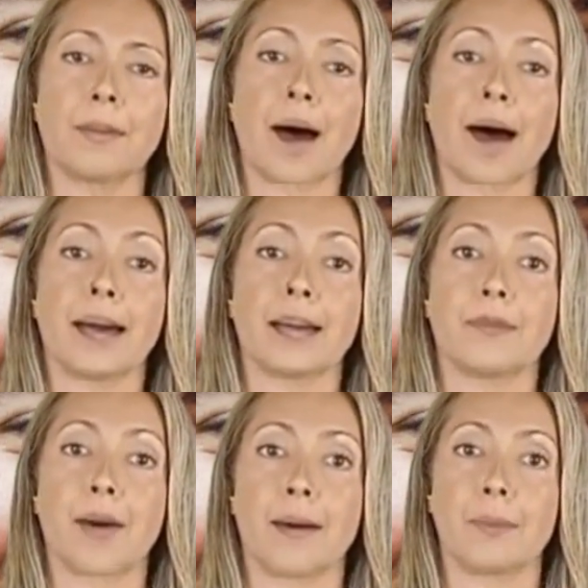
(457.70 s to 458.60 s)
High in
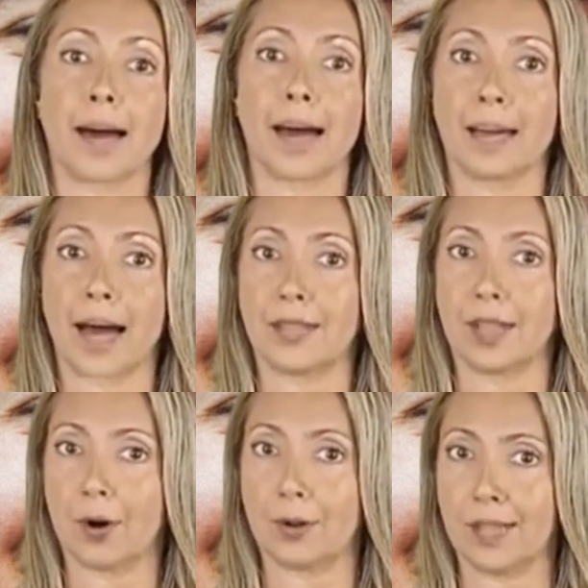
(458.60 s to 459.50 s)
fiber and
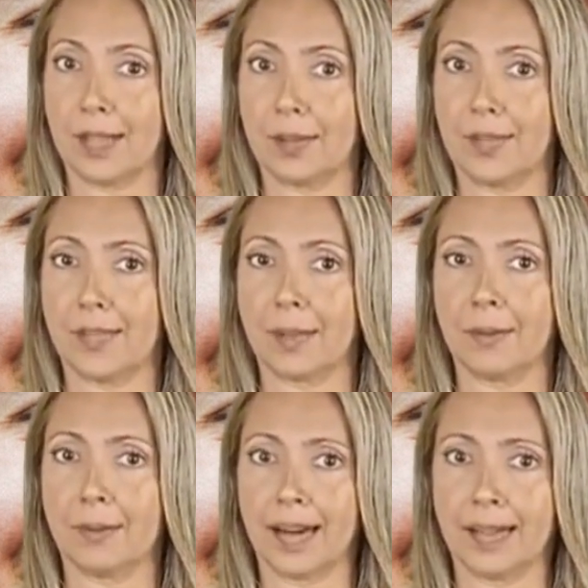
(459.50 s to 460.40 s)
antioxidants,
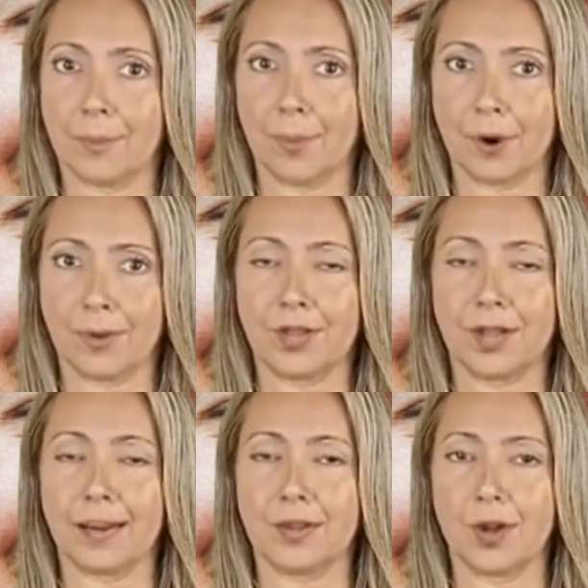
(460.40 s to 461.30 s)
it is proven
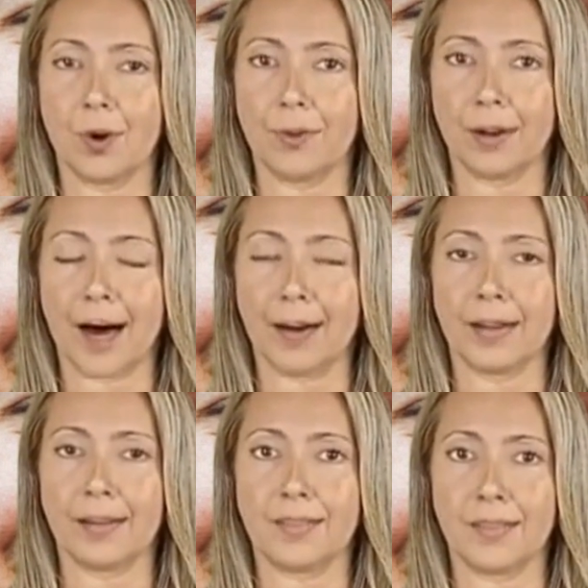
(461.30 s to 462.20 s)
to control the
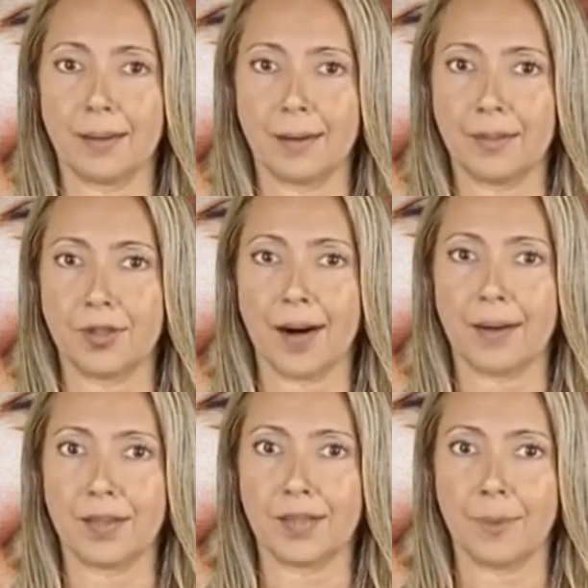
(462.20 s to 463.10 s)
lipids,
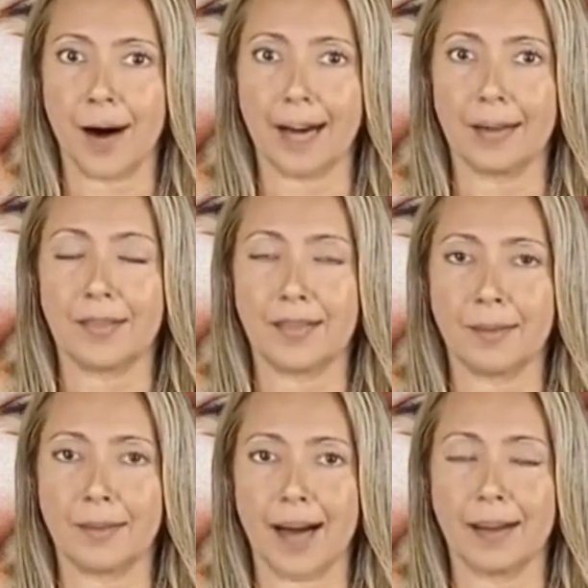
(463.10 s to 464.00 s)
triglycerides,
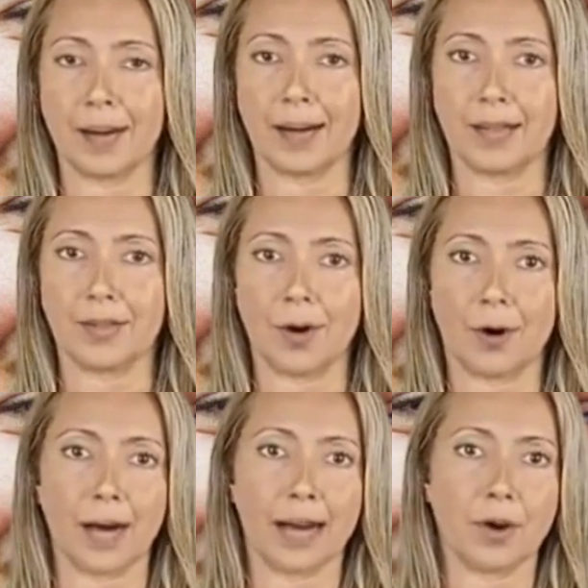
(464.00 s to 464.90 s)
and
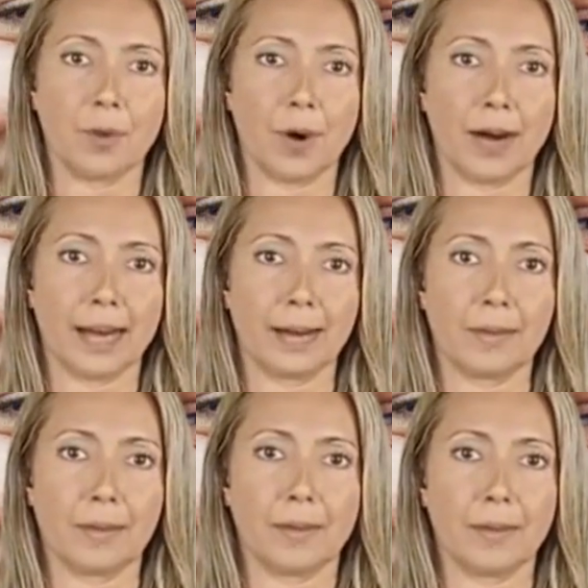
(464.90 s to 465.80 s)
cholesterol in your body.
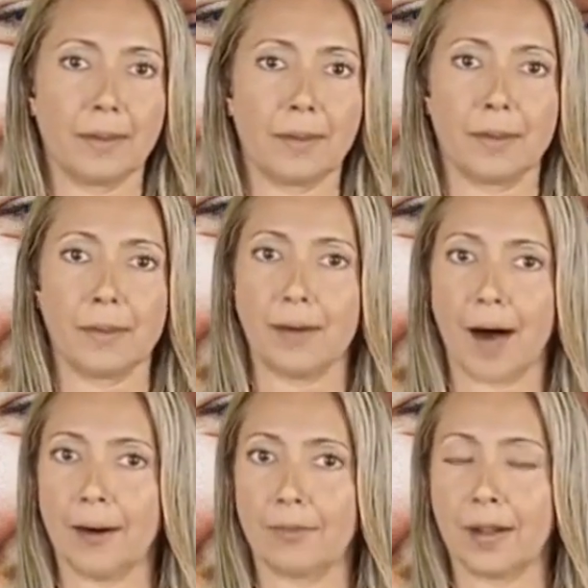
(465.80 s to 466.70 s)

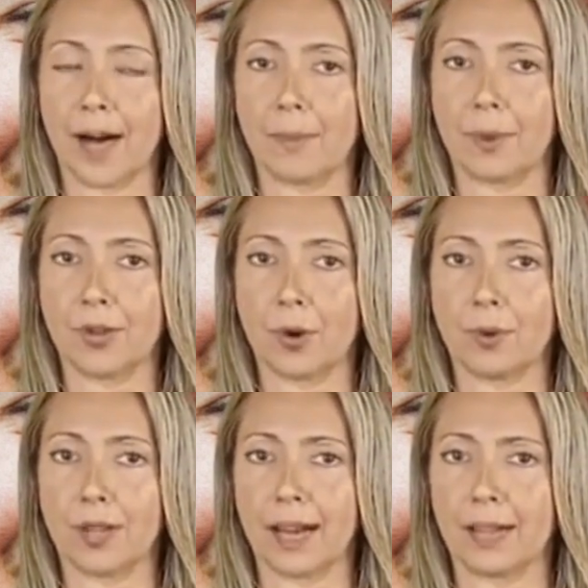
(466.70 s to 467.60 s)
Half a cup of
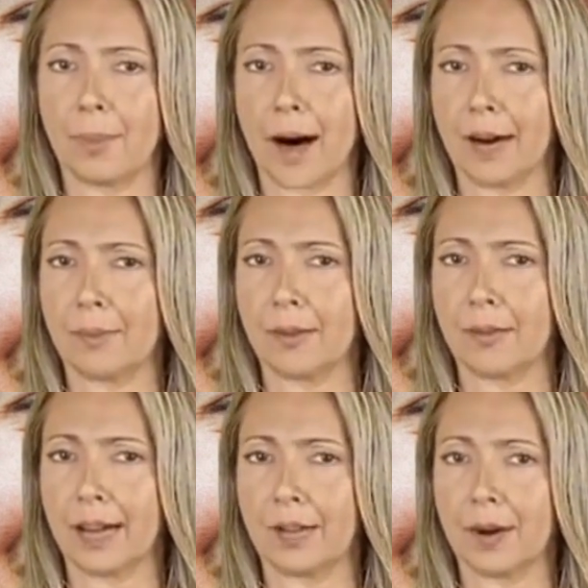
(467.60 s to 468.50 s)
cooked edamame
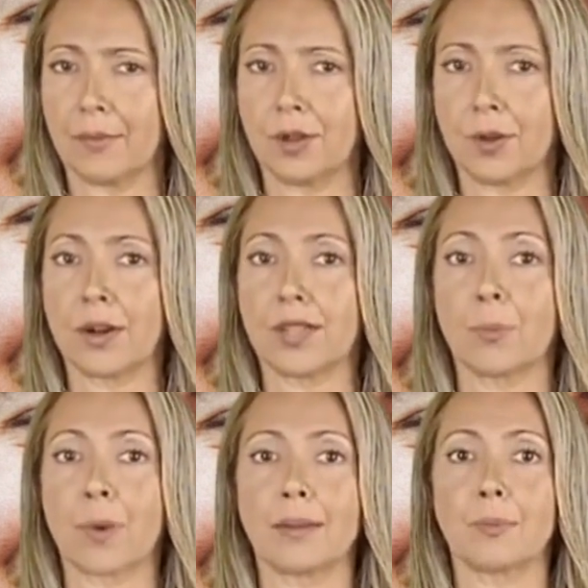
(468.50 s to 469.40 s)
can give you
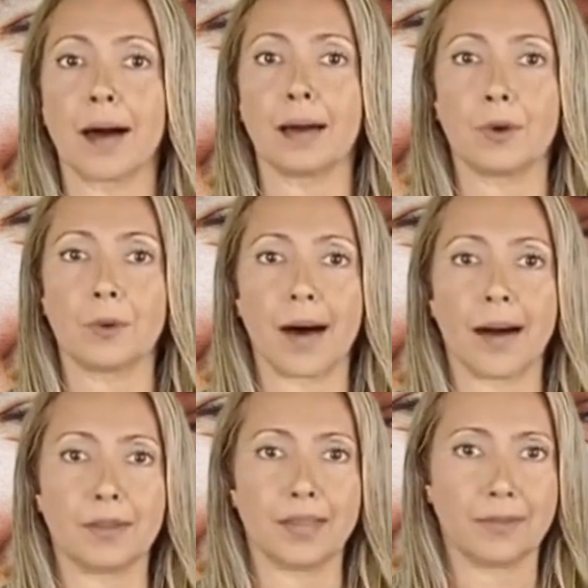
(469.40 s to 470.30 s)
21
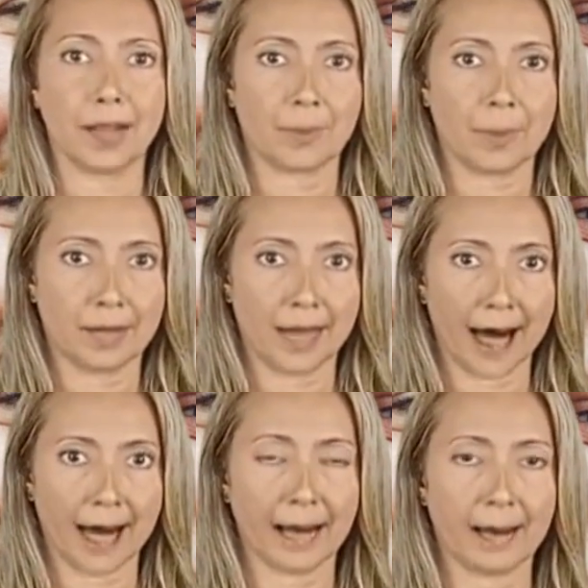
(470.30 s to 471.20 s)
micrograms of vitamin
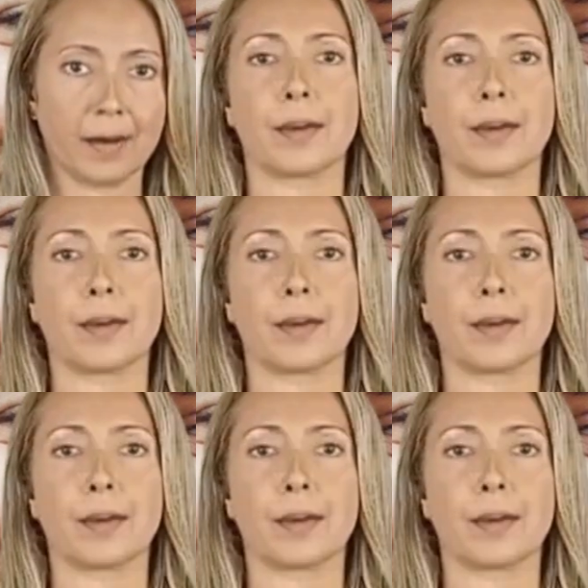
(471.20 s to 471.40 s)
K.